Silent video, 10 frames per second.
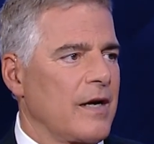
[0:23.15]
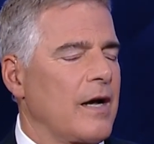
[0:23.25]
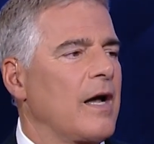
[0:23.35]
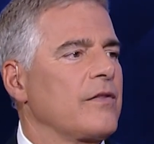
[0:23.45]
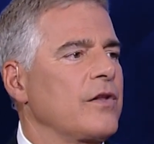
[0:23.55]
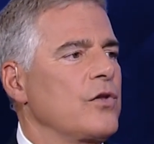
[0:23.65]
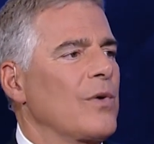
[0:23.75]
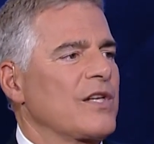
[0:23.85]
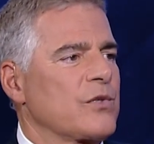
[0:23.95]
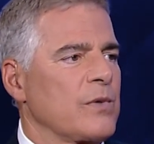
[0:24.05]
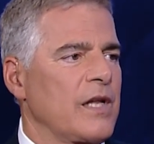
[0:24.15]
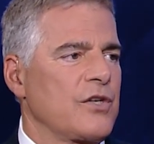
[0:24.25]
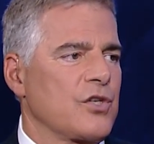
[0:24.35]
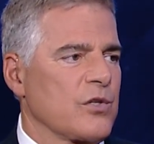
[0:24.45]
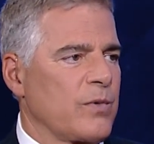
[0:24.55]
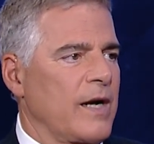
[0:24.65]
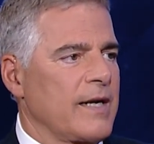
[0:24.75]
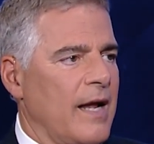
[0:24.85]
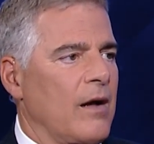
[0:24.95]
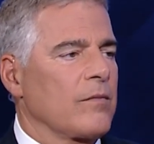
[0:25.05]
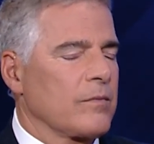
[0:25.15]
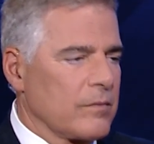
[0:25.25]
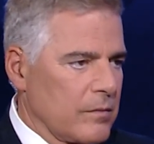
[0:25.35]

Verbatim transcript: Uh, the U.S. relations right now,